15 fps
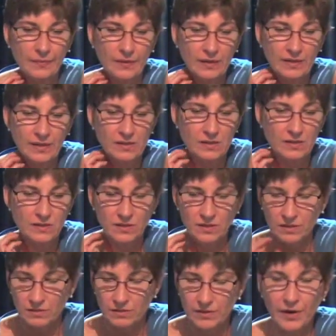unless it's in
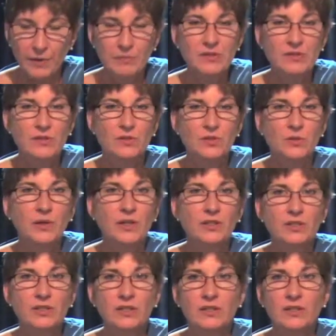a therapy
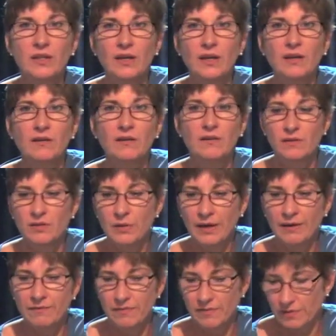situation and you
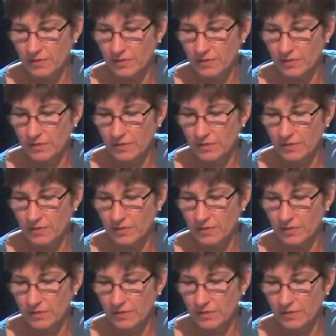have